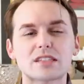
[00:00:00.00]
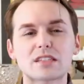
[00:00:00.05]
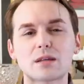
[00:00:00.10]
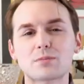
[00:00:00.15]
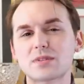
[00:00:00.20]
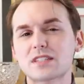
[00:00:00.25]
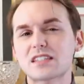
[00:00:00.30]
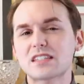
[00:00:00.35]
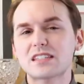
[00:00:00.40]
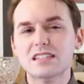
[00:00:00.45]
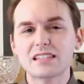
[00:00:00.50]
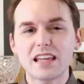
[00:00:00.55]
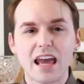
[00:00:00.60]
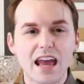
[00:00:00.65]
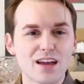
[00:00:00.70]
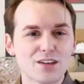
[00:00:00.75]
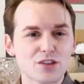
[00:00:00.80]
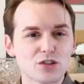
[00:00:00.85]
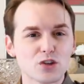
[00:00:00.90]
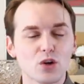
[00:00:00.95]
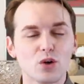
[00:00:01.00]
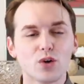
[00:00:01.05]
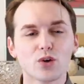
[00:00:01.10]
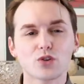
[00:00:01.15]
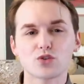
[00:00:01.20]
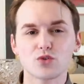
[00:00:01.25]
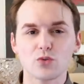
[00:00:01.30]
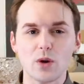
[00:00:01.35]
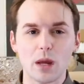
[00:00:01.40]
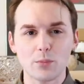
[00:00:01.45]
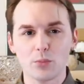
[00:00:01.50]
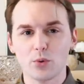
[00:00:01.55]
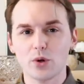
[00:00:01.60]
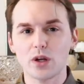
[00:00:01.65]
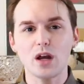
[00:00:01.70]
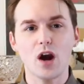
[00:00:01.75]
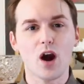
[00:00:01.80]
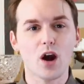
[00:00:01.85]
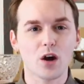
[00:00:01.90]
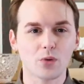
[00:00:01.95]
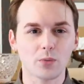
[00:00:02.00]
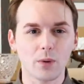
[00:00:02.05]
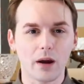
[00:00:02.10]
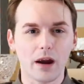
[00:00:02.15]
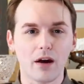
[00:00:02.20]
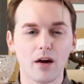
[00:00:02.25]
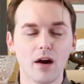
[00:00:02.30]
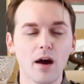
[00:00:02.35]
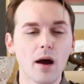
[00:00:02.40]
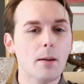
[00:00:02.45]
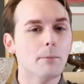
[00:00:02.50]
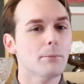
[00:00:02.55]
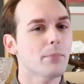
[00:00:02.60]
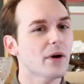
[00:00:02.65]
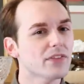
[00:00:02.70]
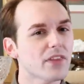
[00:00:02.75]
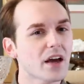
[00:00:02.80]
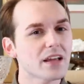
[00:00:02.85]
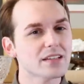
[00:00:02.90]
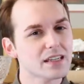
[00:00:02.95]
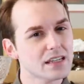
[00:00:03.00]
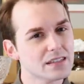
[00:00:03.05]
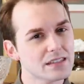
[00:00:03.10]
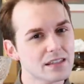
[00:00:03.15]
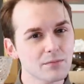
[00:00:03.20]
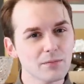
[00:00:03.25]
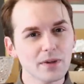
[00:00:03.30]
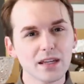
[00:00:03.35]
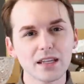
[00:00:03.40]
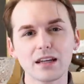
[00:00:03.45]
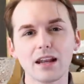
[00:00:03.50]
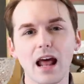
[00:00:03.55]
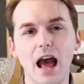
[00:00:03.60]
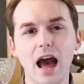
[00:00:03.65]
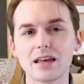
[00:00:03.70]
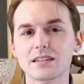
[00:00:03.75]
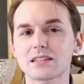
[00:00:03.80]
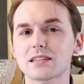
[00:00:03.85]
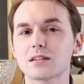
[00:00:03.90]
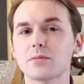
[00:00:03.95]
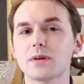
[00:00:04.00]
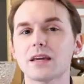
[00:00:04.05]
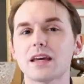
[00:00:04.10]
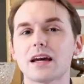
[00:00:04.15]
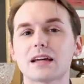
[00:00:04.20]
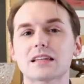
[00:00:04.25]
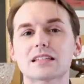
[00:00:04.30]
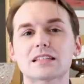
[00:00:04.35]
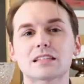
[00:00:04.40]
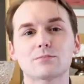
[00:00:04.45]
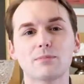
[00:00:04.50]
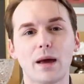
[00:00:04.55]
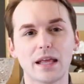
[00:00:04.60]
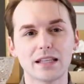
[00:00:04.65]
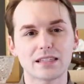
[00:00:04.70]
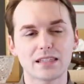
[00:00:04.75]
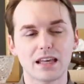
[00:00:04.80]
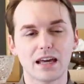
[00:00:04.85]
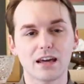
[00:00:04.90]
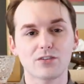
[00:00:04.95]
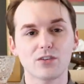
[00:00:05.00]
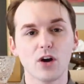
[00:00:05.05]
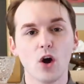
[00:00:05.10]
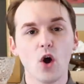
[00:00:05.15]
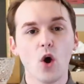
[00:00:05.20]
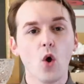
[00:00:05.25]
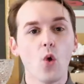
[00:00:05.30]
substantial drapery hardware, but that doesn't mean it has to be expensive.